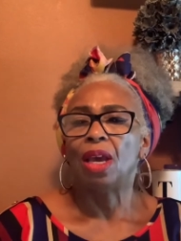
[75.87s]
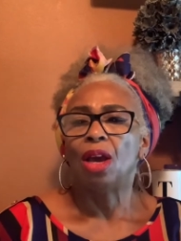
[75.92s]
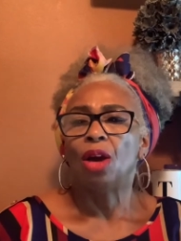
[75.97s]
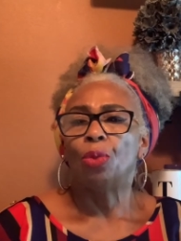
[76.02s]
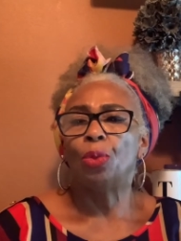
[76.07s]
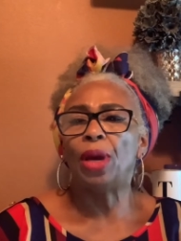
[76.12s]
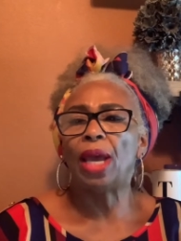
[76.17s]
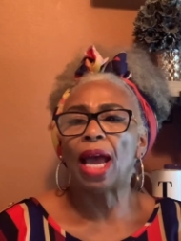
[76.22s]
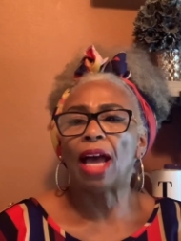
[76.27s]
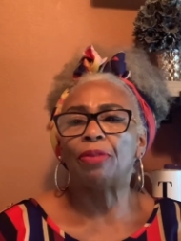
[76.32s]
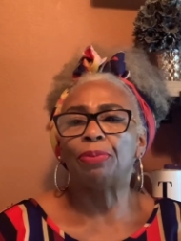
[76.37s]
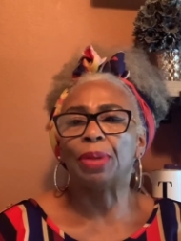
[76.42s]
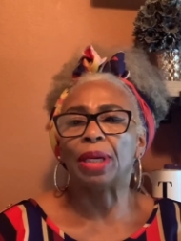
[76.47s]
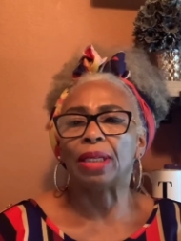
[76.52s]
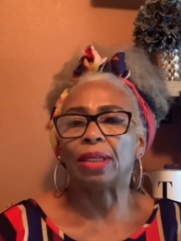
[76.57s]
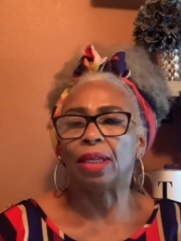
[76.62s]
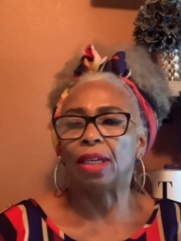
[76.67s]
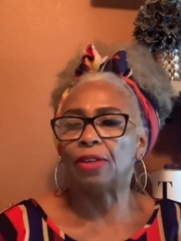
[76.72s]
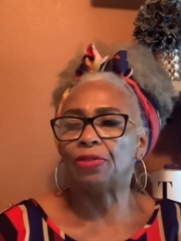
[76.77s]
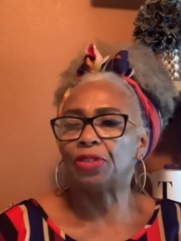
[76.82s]
We have
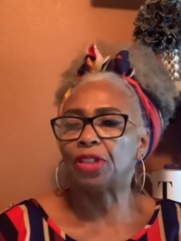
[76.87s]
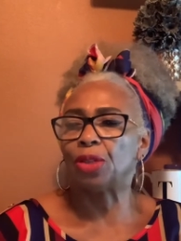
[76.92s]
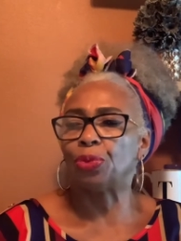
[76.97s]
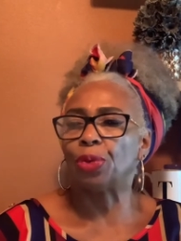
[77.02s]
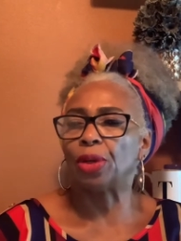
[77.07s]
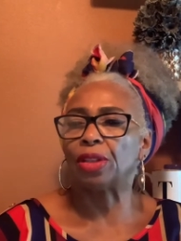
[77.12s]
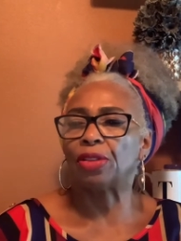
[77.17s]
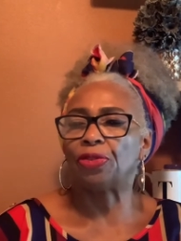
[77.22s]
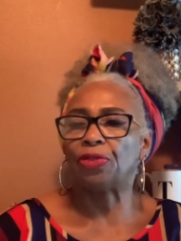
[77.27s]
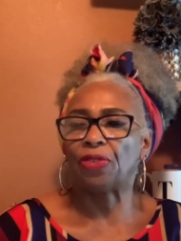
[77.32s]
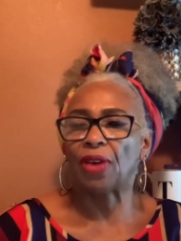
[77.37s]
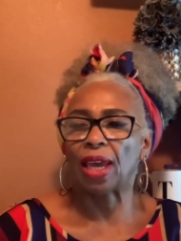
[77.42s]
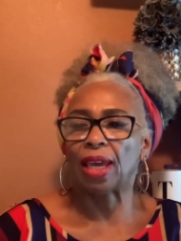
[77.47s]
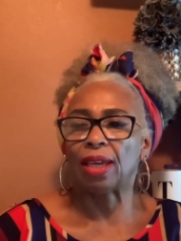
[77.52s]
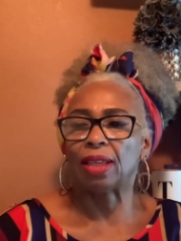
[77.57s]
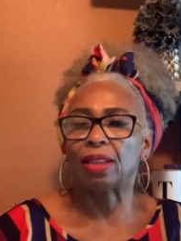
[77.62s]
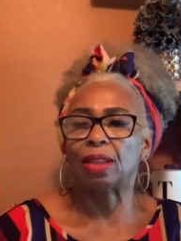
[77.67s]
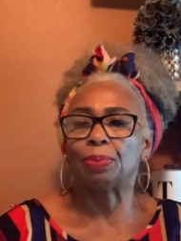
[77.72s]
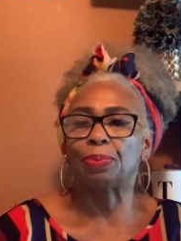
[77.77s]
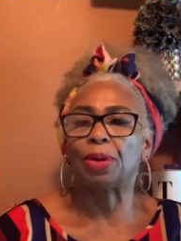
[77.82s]
been gifted with
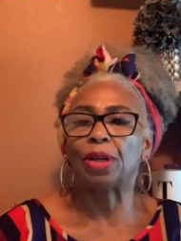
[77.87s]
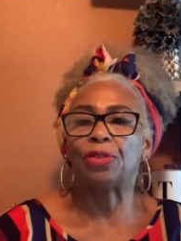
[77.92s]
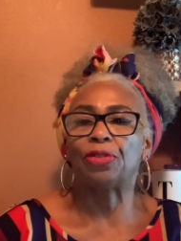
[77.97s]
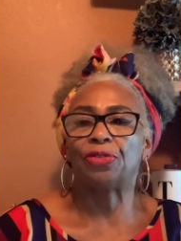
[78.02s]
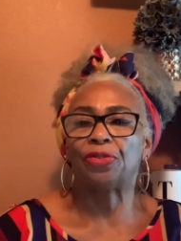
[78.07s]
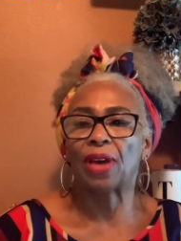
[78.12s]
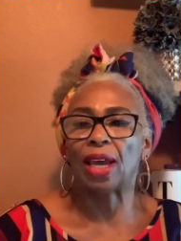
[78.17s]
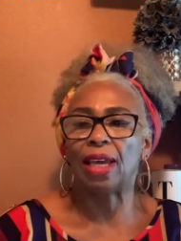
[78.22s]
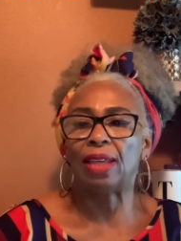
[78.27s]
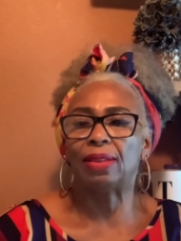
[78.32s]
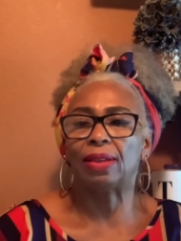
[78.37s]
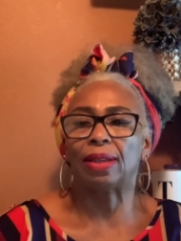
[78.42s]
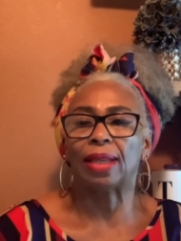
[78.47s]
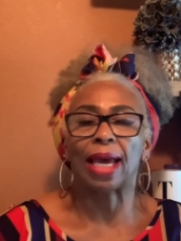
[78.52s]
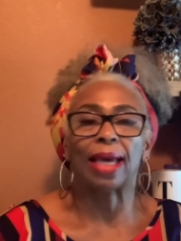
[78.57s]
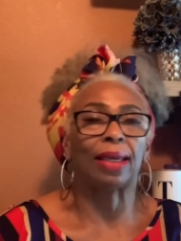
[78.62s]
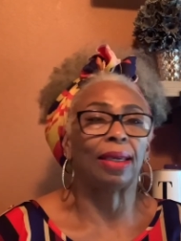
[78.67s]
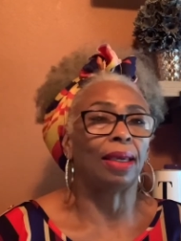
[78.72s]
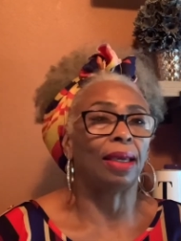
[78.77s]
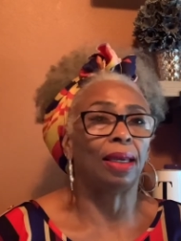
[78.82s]
faith, but faith,
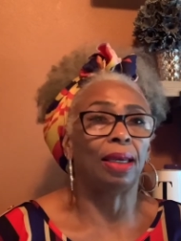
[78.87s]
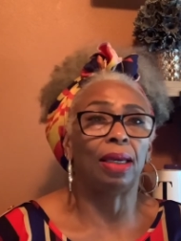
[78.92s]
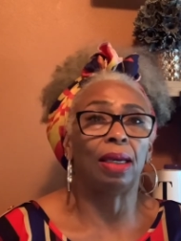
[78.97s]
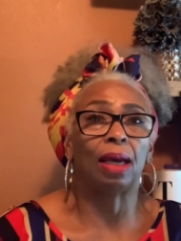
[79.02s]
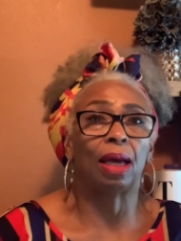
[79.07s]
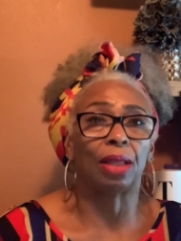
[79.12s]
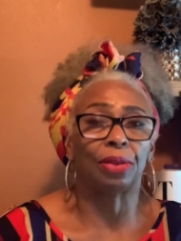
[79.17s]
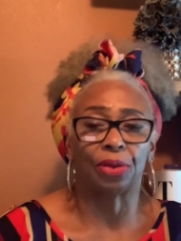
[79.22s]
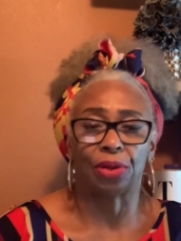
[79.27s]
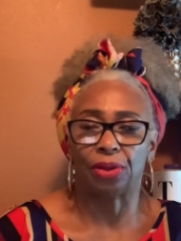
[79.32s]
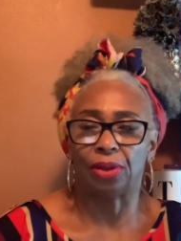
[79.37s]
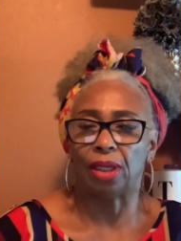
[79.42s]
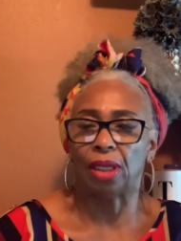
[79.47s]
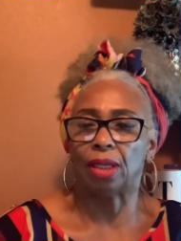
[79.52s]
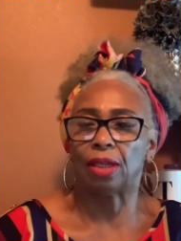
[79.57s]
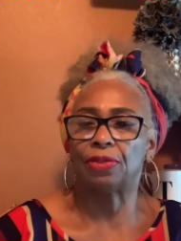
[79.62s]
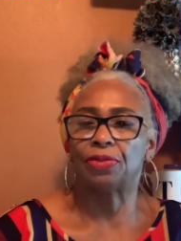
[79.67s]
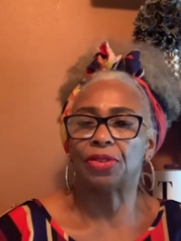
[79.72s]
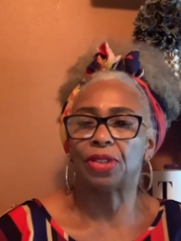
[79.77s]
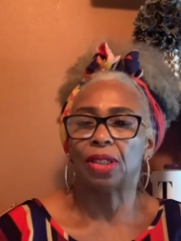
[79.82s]
like any other
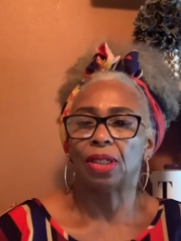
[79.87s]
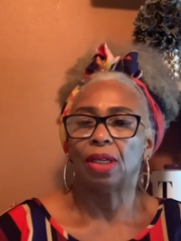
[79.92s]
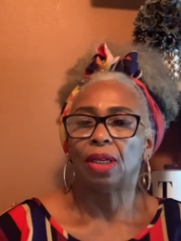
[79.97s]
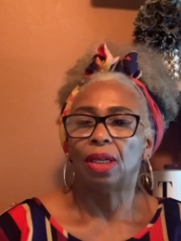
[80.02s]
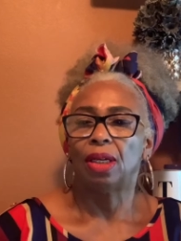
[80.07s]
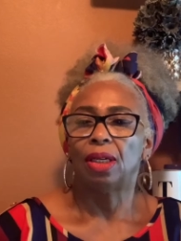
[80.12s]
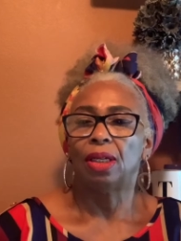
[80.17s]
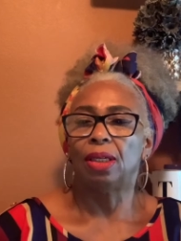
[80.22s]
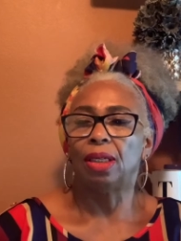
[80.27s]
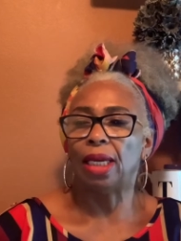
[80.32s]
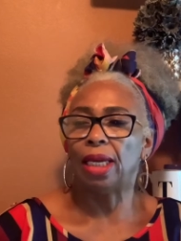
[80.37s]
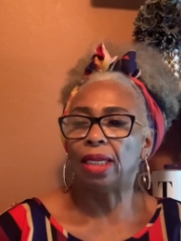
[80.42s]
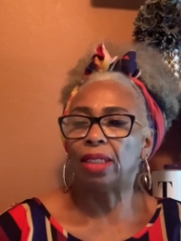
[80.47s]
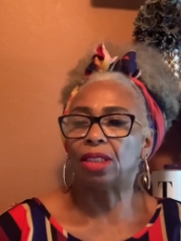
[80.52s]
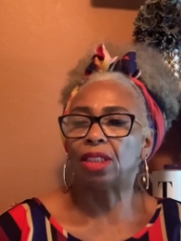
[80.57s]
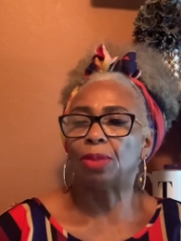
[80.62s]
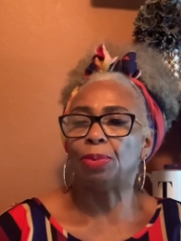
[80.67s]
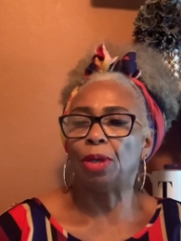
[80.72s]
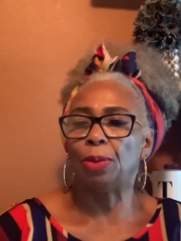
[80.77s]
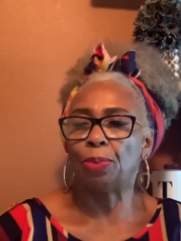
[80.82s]
gift,
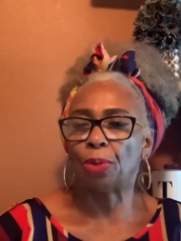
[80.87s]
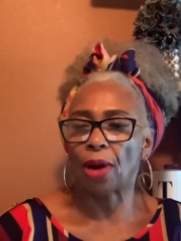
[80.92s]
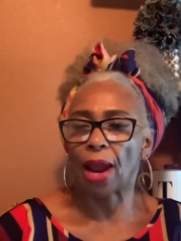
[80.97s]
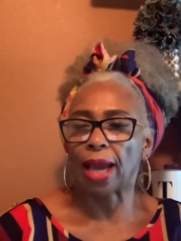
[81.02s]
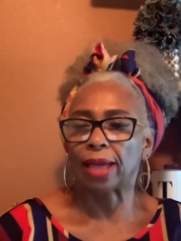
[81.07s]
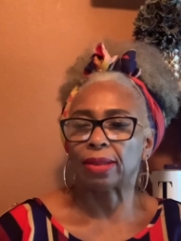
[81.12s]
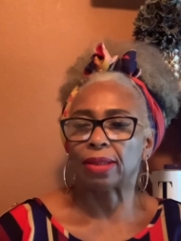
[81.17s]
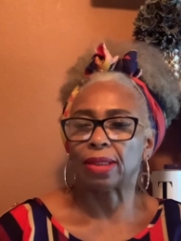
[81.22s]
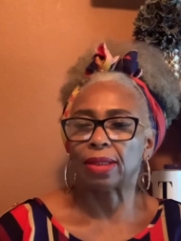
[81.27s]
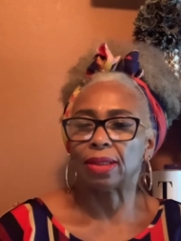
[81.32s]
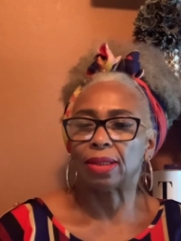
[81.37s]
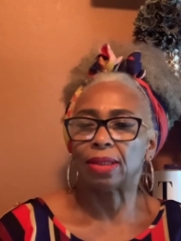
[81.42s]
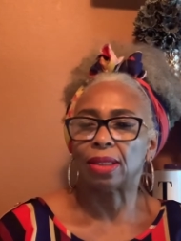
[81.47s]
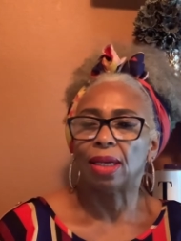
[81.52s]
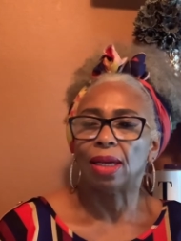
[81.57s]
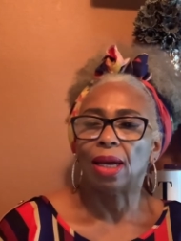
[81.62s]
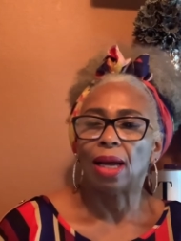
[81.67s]
needs to be practiced.